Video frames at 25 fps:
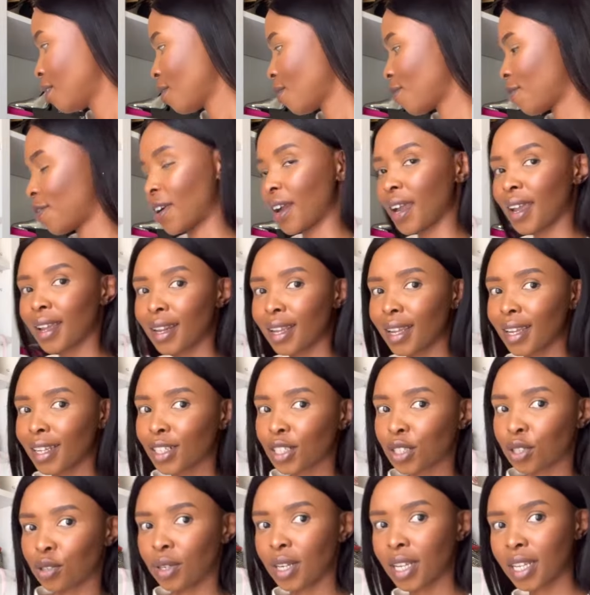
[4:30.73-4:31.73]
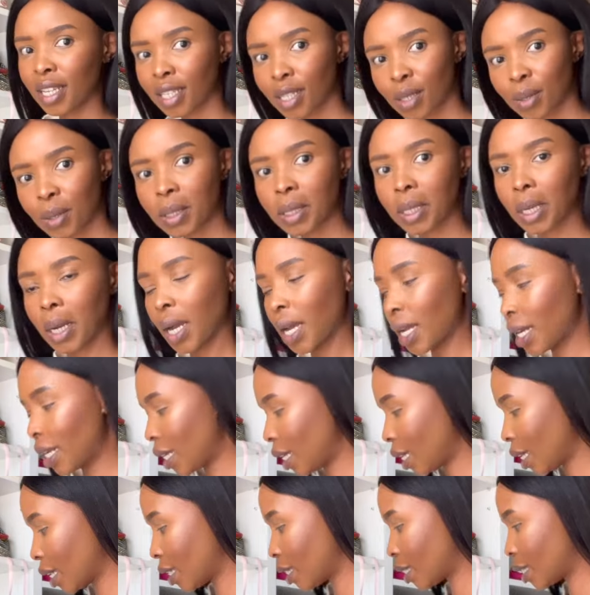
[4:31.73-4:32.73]
Friday drinks with
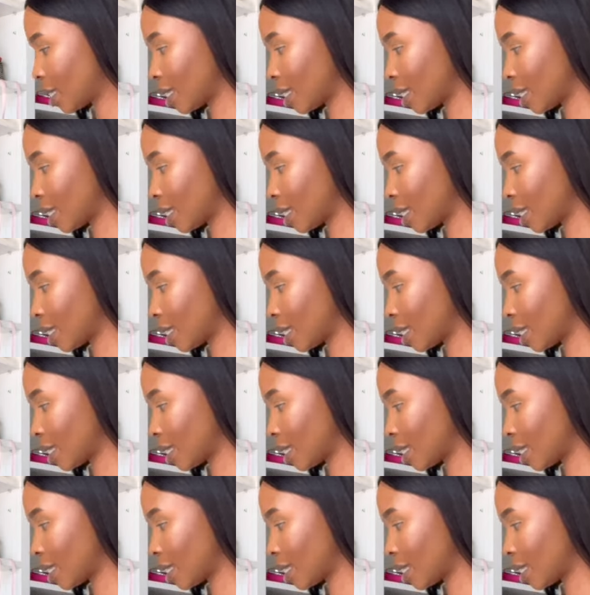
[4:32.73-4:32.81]
colleagues,